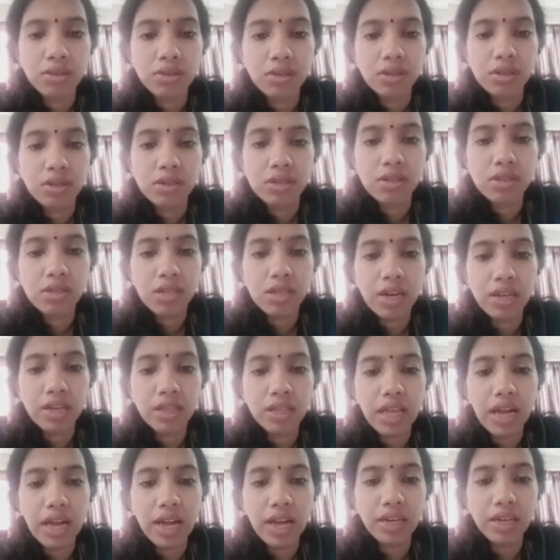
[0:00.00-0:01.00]

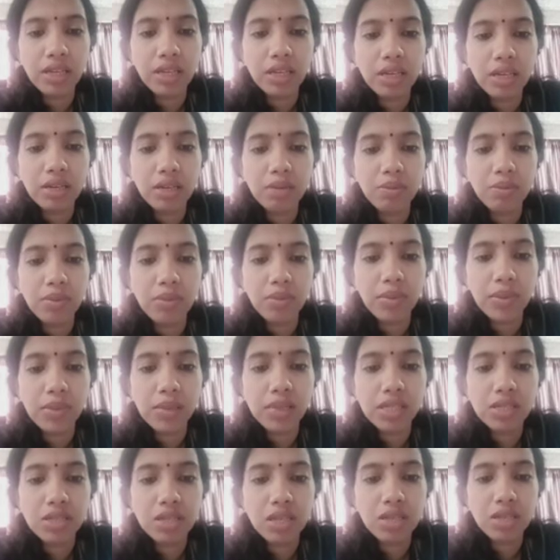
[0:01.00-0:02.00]
said that it
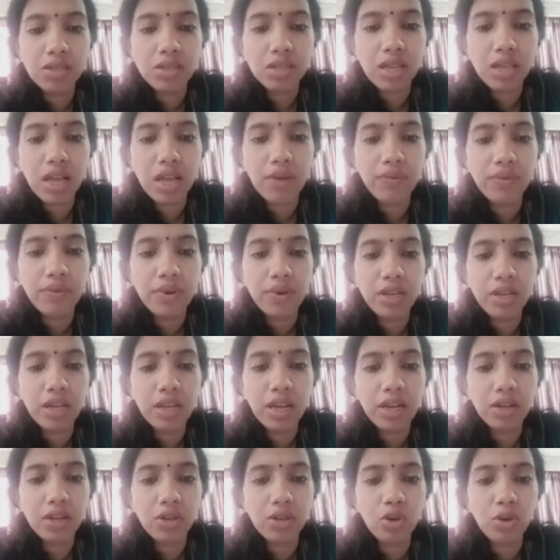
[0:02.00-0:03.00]
mixes every
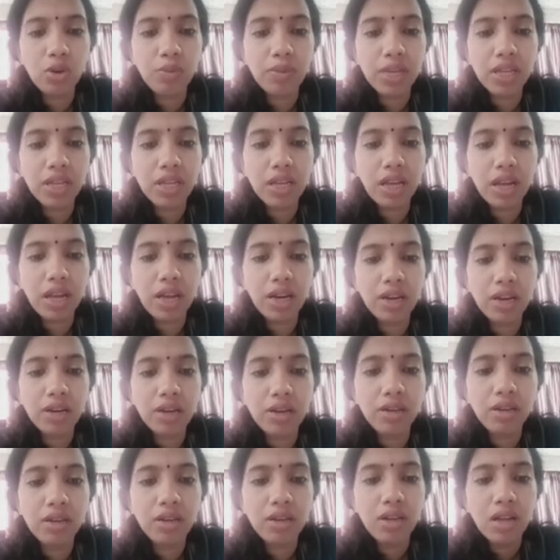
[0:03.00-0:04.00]
economic
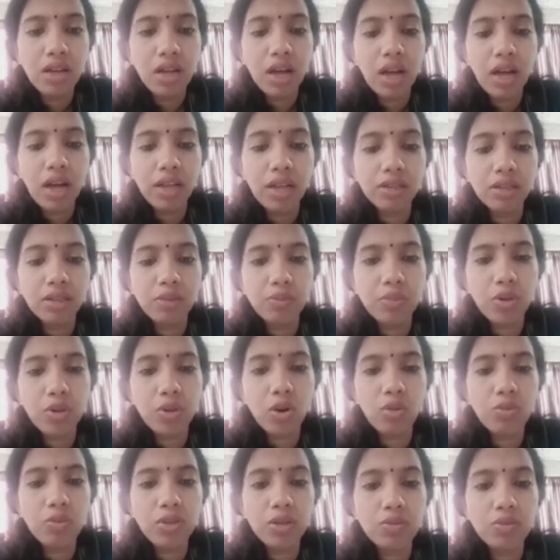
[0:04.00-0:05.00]
and other
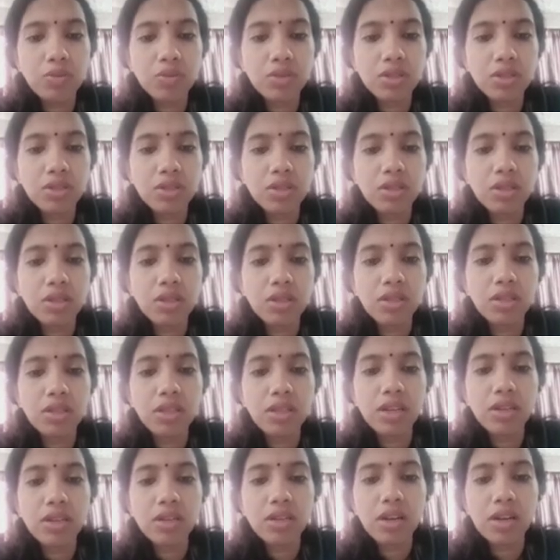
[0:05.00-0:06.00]
problems.
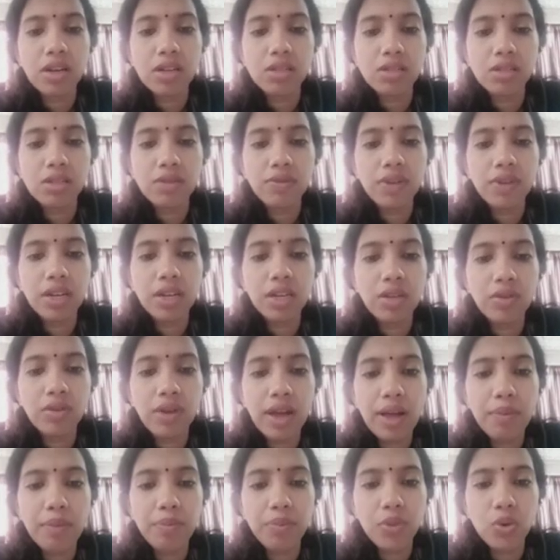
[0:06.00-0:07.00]
Then
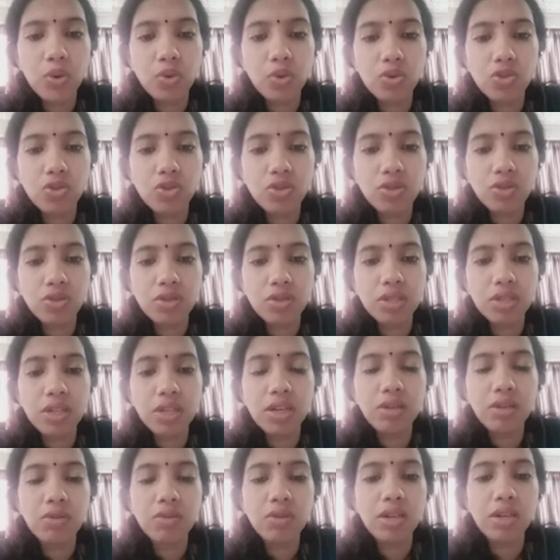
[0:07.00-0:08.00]
conservative approach.
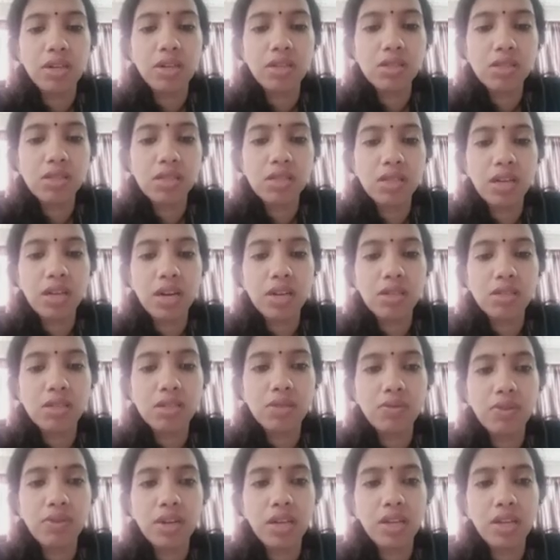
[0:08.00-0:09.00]
Third one is
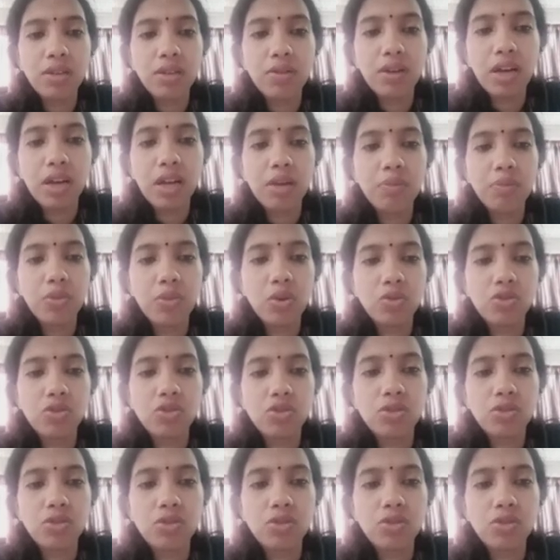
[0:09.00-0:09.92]
conservative approach.